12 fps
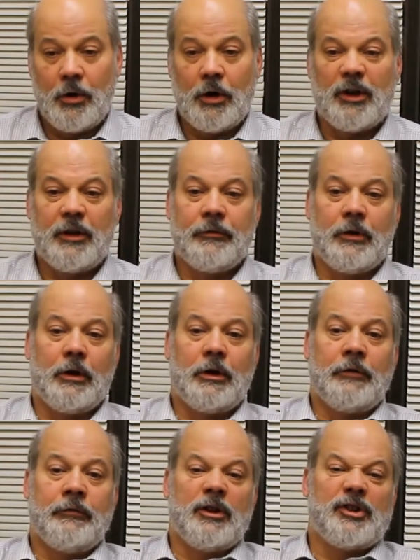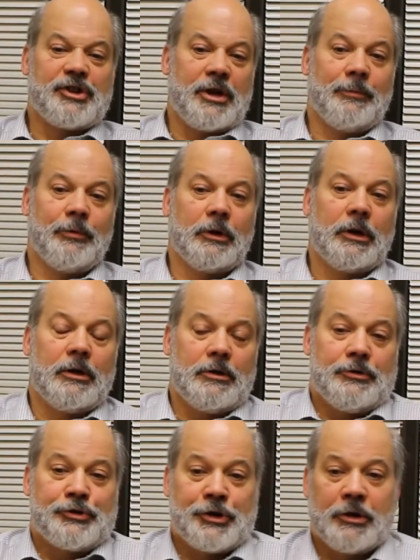Well, I give an example again
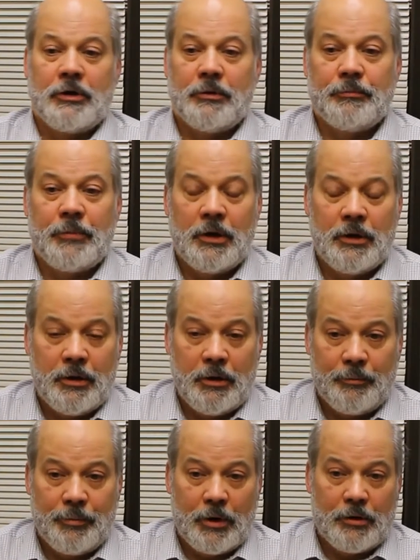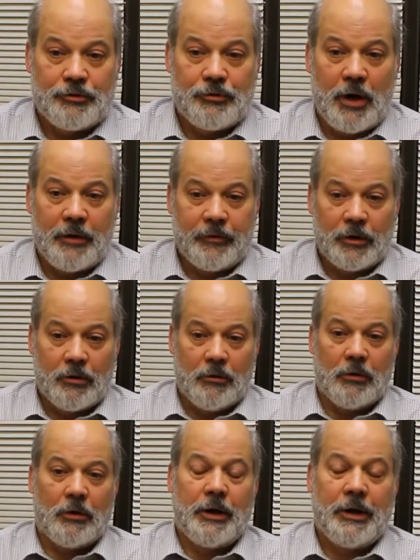using an impaired driving
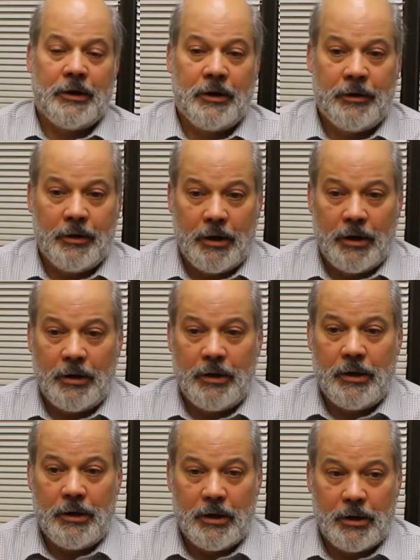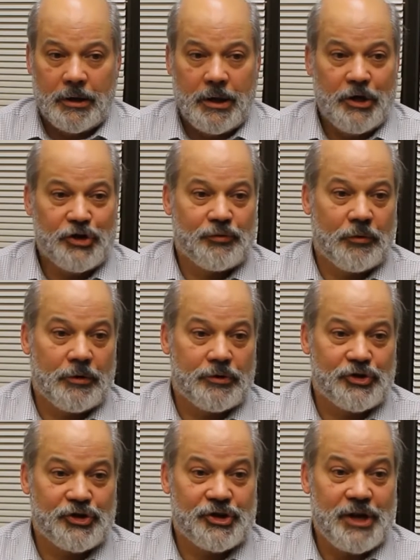or any case where
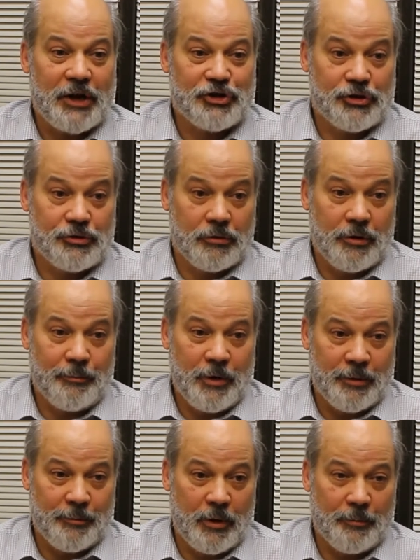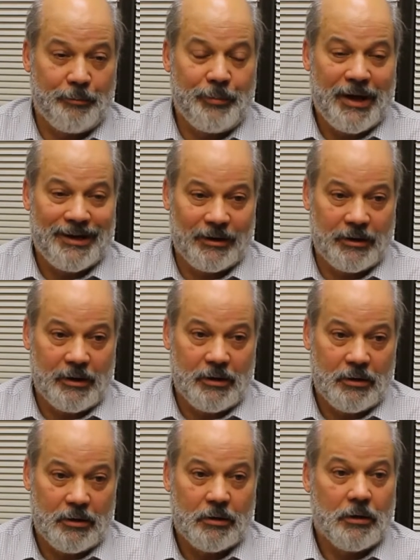there's statutory minimum penalty
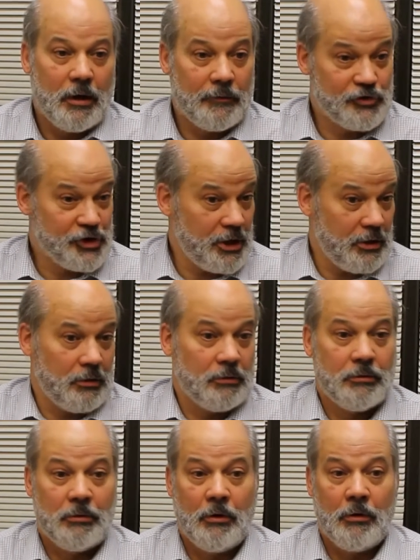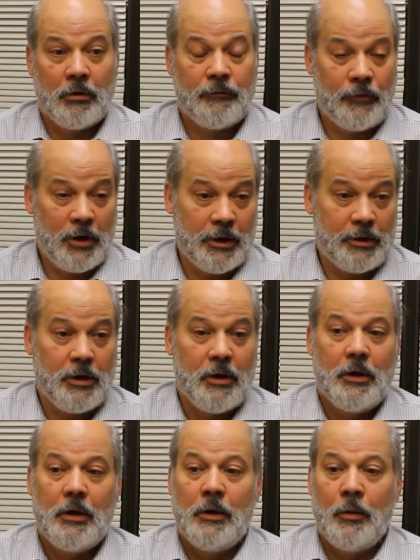of jail or a fine.
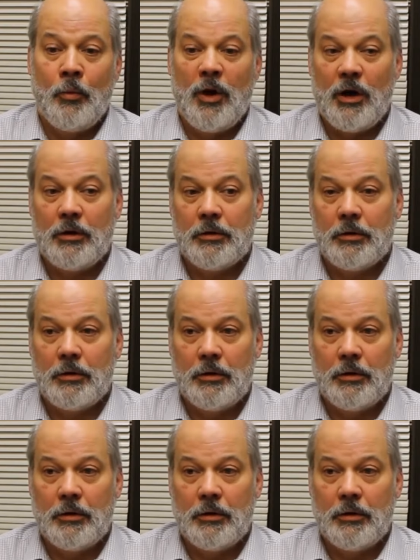Well,